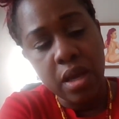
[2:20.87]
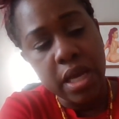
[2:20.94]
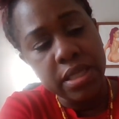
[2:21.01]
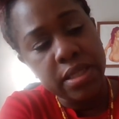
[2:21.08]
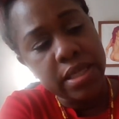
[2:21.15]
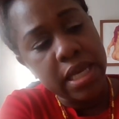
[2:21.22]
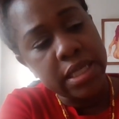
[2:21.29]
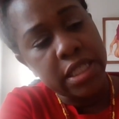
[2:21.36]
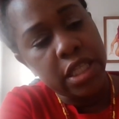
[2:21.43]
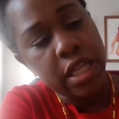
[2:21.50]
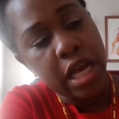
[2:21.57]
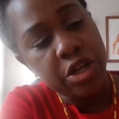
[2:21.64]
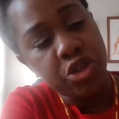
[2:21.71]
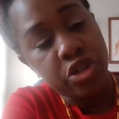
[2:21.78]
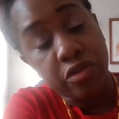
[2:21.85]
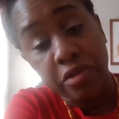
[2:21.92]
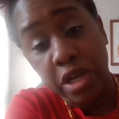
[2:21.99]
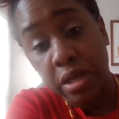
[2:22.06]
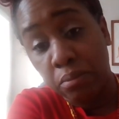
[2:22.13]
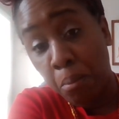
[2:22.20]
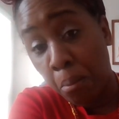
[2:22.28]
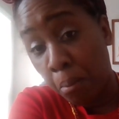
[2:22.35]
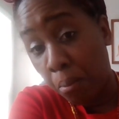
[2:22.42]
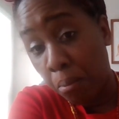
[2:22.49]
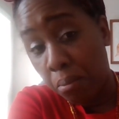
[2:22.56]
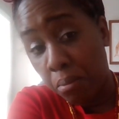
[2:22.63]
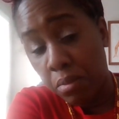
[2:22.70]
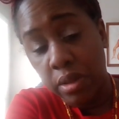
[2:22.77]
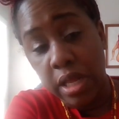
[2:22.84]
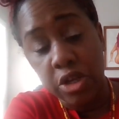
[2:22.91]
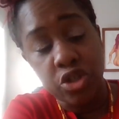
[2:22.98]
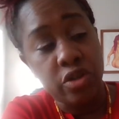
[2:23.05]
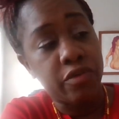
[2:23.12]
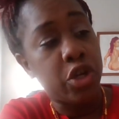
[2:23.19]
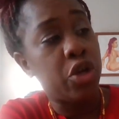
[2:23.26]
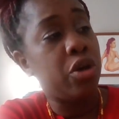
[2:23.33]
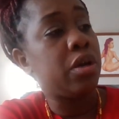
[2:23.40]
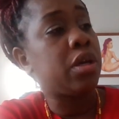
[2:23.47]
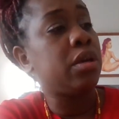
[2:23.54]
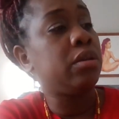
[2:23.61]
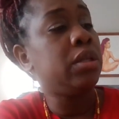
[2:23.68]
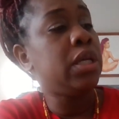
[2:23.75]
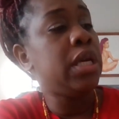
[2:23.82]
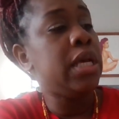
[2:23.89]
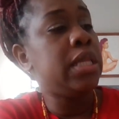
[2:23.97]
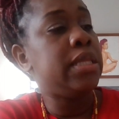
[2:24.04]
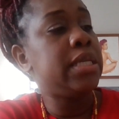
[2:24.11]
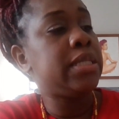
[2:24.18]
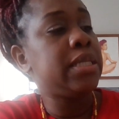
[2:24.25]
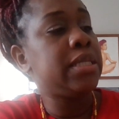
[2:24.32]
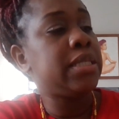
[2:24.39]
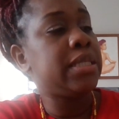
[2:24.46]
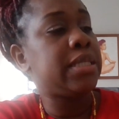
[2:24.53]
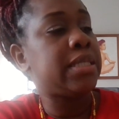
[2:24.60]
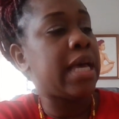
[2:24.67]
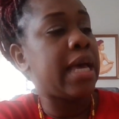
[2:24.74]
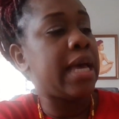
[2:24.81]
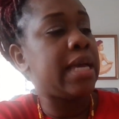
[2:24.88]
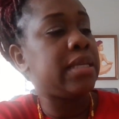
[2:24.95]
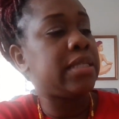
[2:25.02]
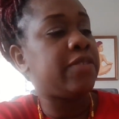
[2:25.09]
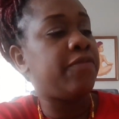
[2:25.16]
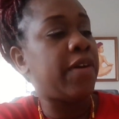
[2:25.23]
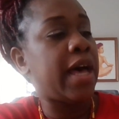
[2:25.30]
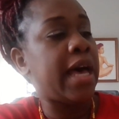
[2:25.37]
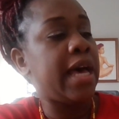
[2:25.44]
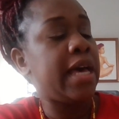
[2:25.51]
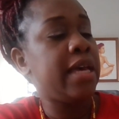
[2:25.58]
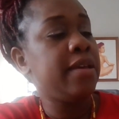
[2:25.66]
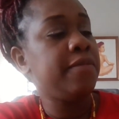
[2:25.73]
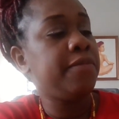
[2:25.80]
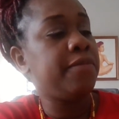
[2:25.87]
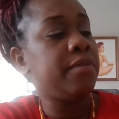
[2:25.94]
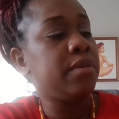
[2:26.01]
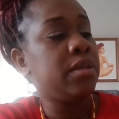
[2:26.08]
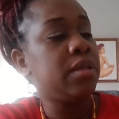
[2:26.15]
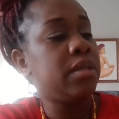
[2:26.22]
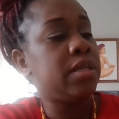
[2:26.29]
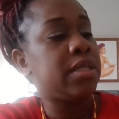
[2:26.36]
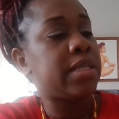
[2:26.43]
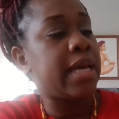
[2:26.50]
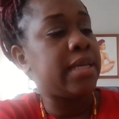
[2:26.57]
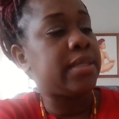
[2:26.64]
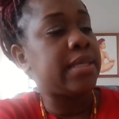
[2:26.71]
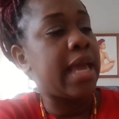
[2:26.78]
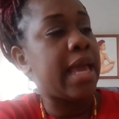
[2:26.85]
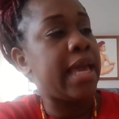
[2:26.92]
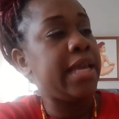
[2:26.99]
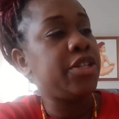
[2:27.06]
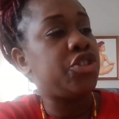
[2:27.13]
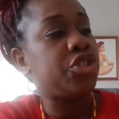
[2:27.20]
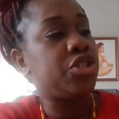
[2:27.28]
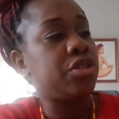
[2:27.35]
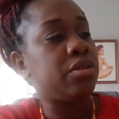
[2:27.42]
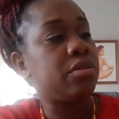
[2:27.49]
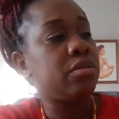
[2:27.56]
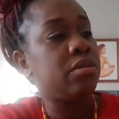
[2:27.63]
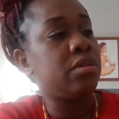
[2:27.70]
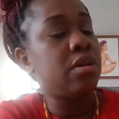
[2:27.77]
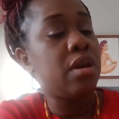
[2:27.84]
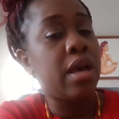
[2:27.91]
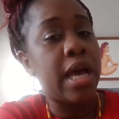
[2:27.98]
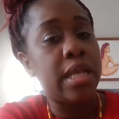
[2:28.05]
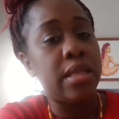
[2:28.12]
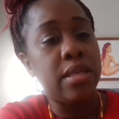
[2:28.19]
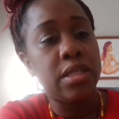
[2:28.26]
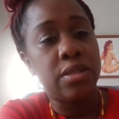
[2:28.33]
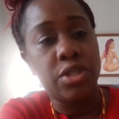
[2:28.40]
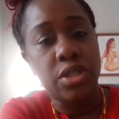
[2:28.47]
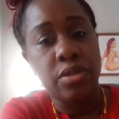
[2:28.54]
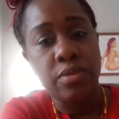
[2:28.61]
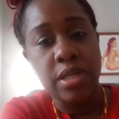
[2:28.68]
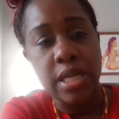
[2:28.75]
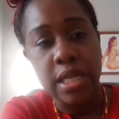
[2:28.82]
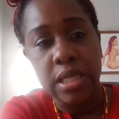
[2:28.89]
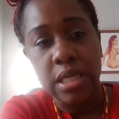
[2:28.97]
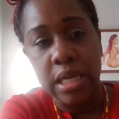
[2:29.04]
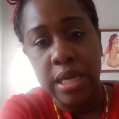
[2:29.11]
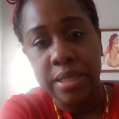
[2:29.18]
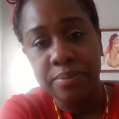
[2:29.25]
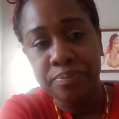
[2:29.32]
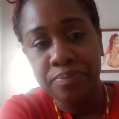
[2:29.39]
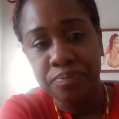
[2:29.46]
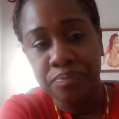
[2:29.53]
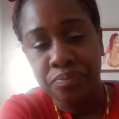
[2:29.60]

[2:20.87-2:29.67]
it says luxury hook. This is a size 5, size H, and this was $3.99.